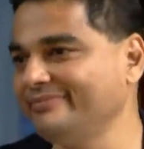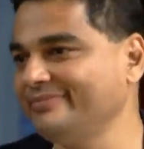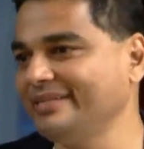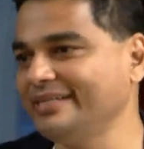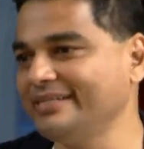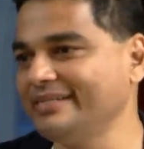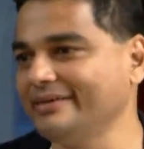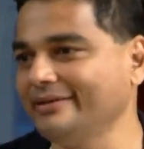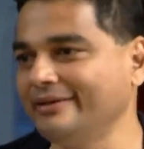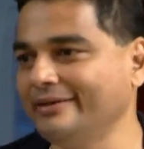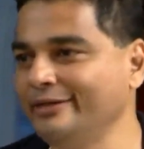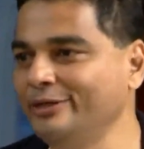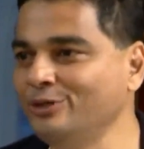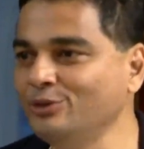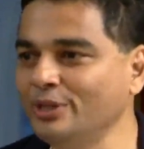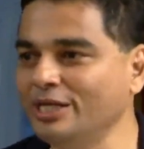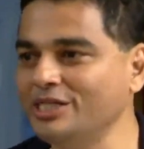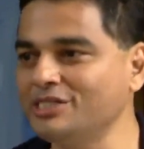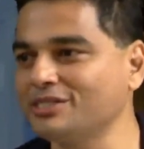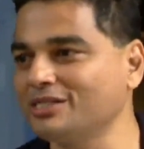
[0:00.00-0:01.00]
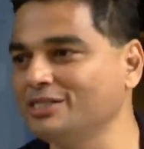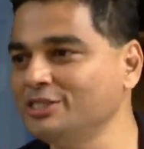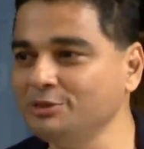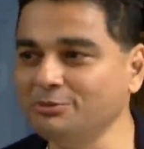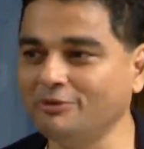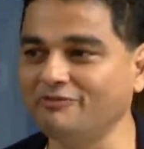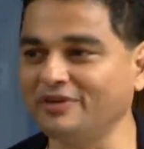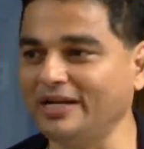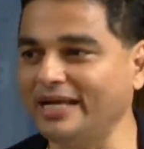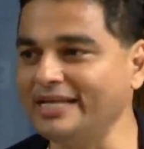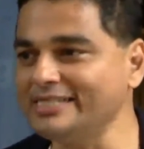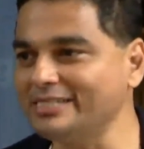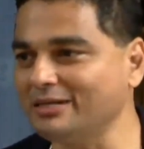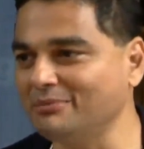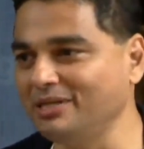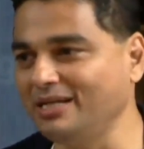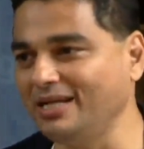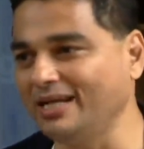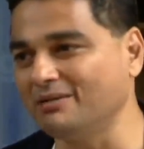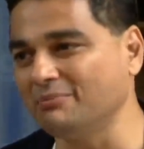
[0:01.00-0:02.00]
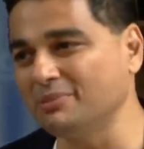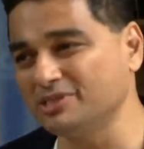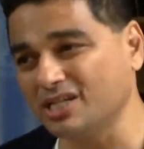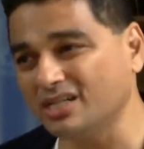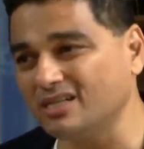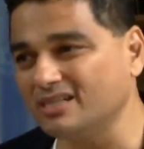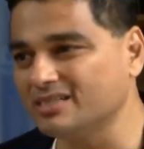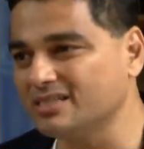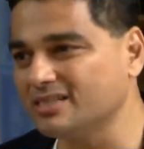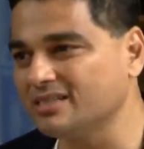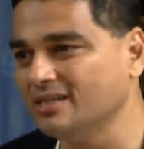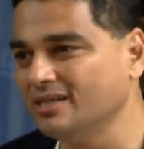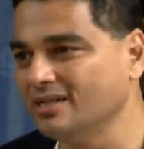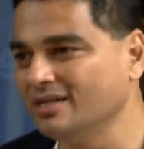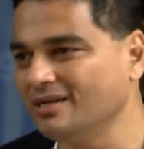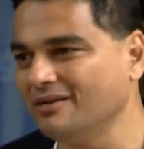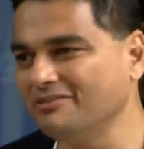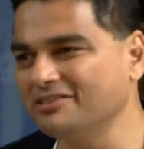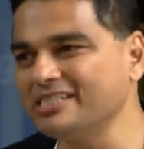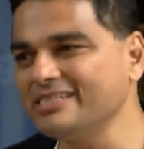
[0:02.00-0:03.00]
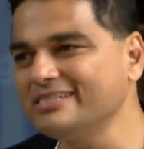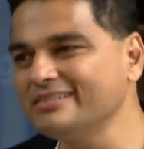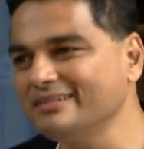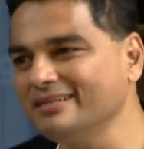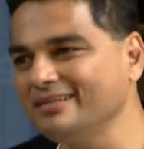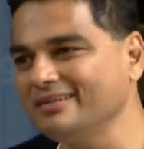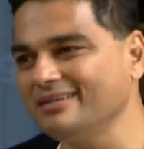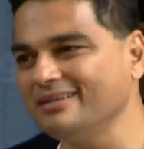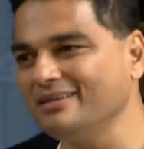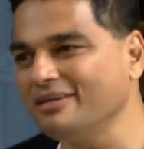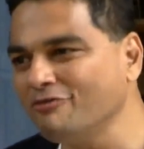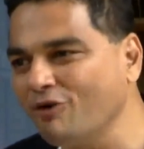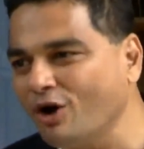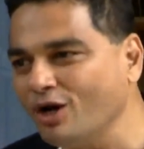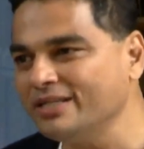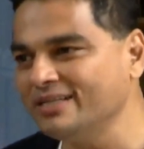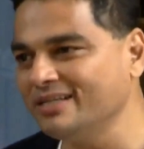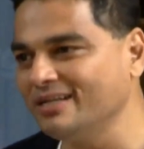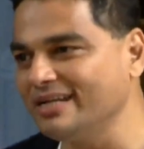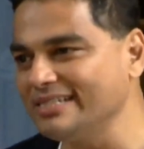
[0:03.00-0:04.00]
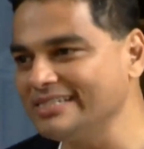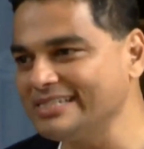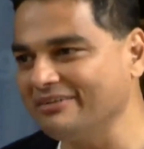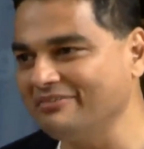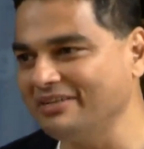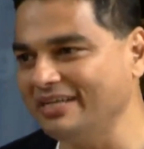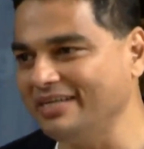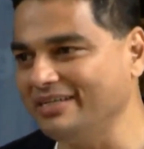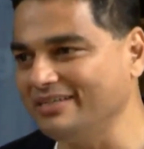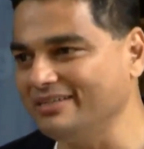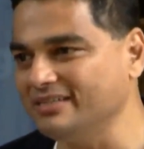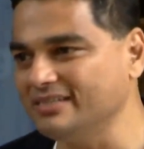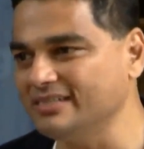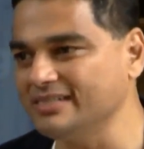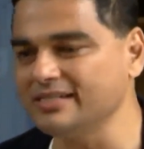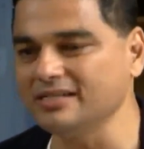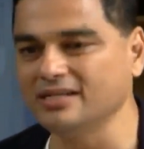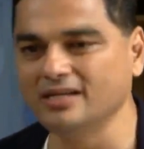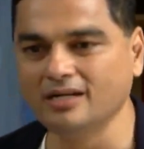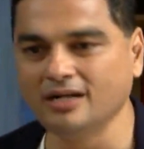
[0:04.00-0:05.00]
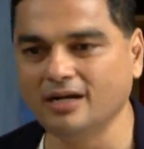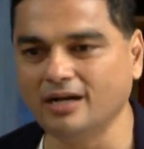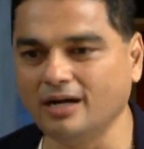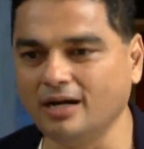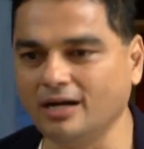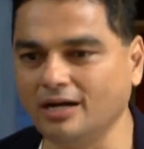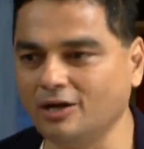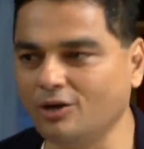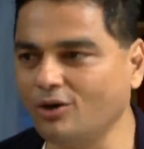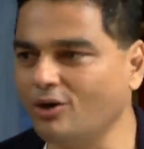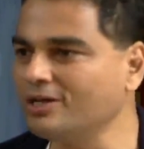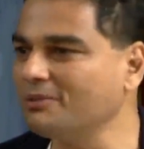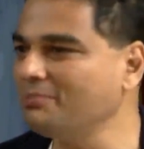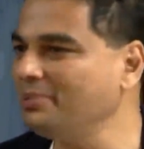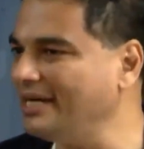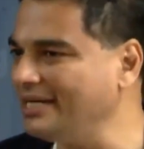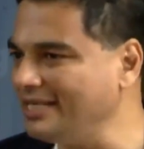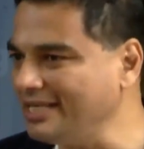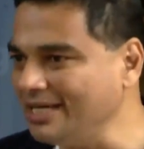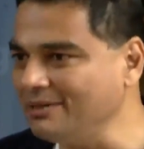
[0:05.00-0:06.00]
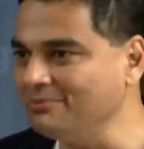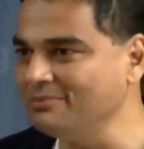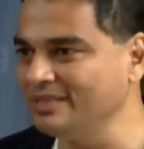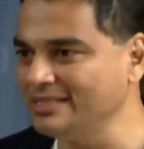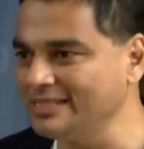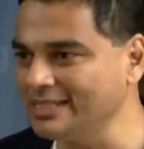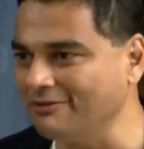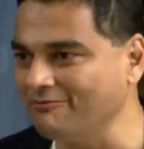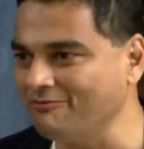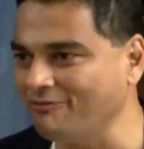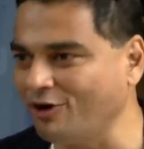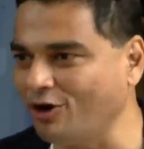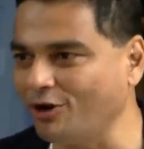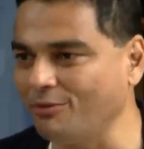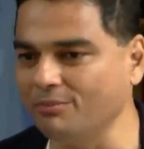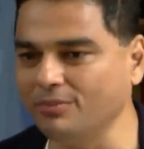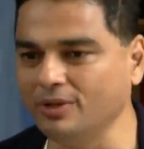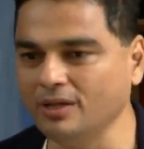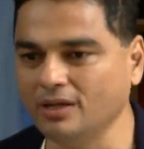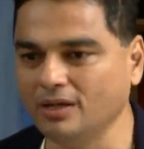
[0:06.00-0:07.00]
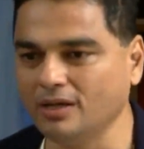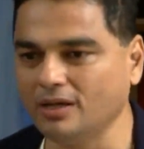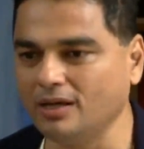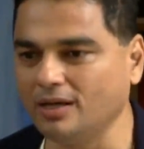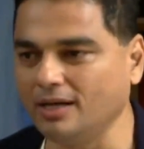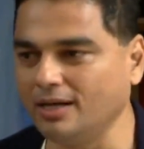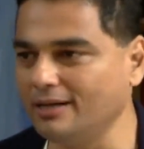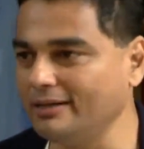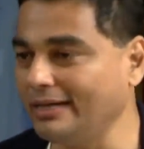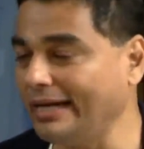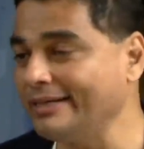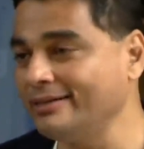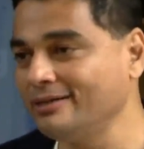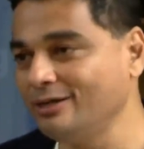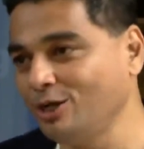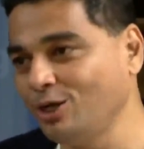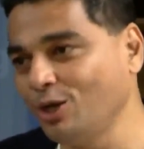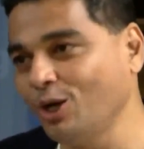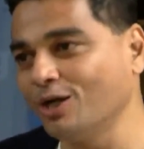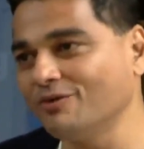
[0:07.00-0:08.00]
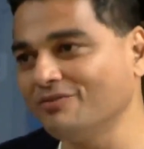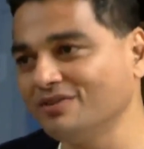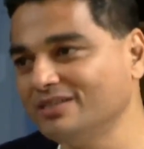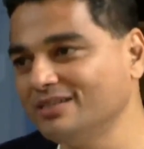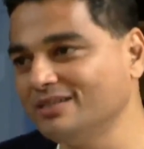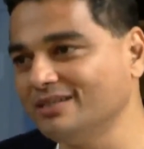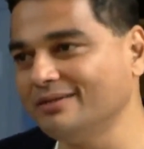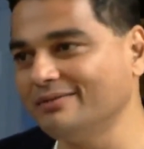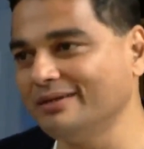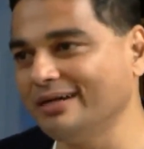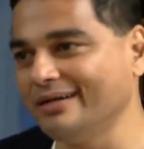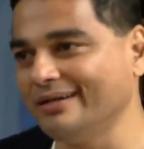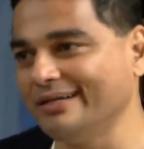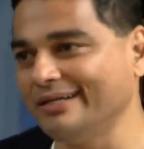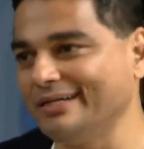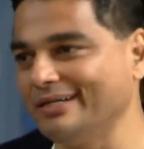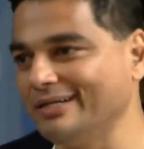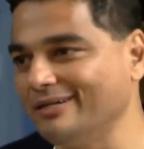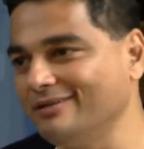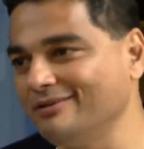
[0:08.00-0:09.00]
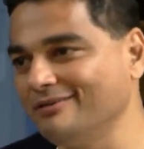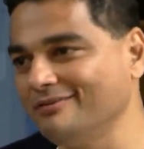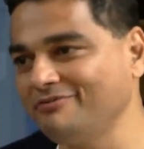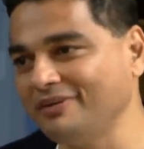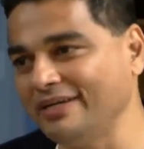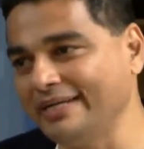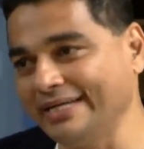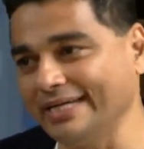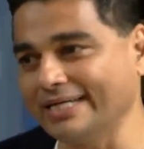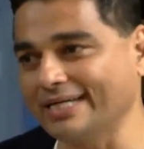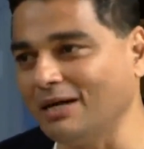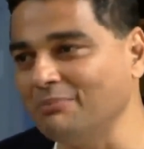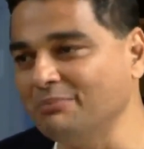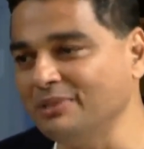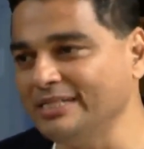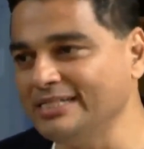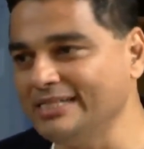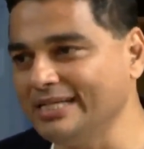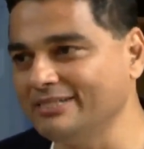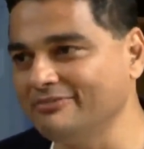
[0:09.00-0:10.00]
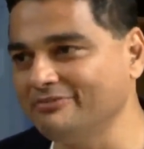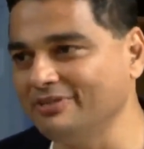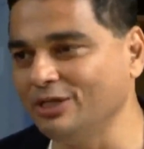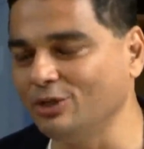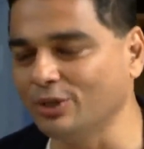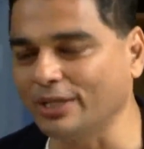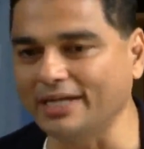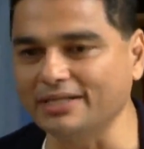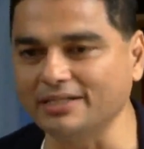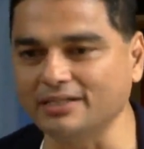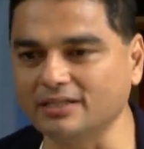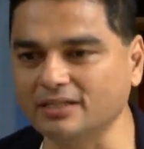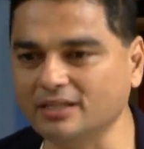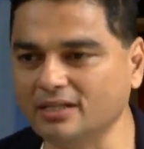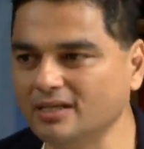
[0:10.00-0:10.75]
let's say, a new age consumer finance company like a Bajaj, which has evolved in the last 7-8 years, or a Paytm in some form, and a lot of other fintech companies as we look at it.